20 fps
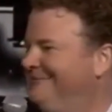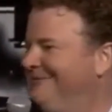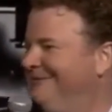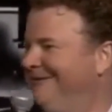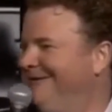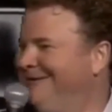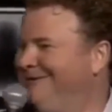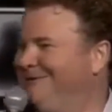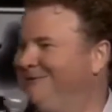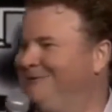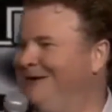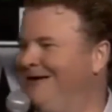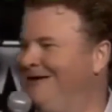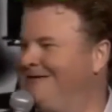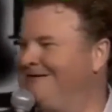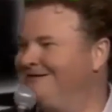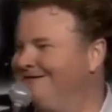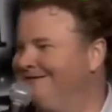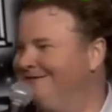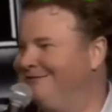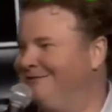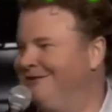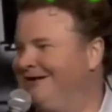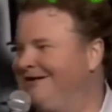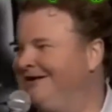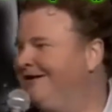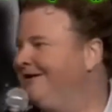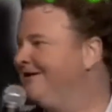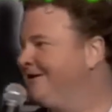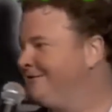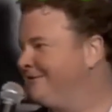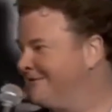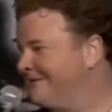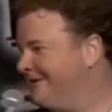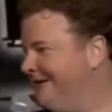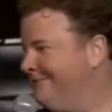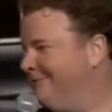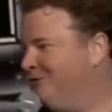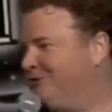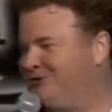Plenty of rest. If you're not getting enough
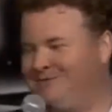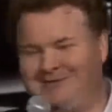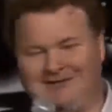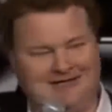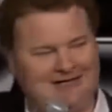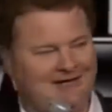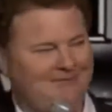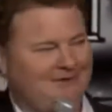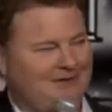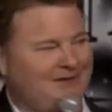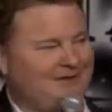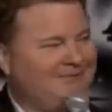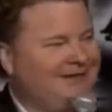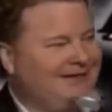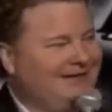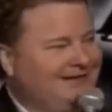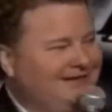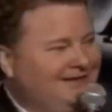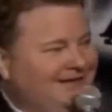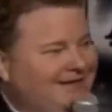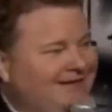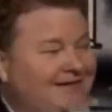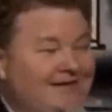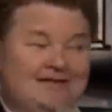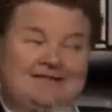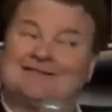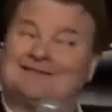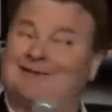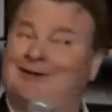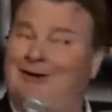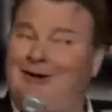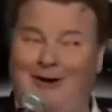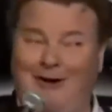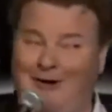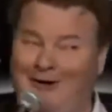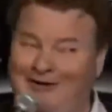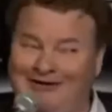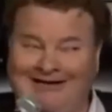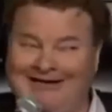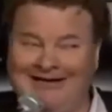sleep, you should become a comedian. This is
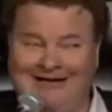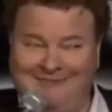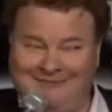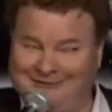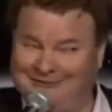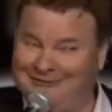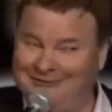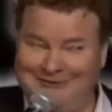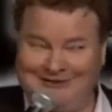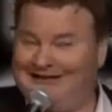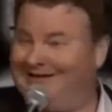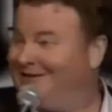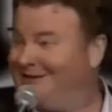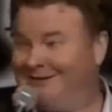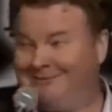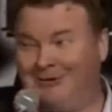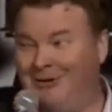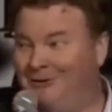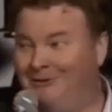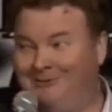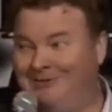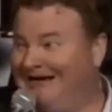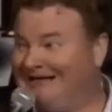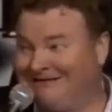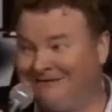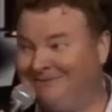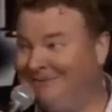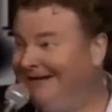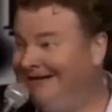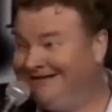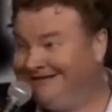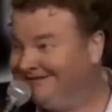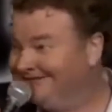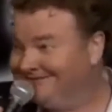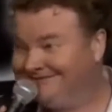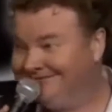all I have to do today, then I'm going back to bed.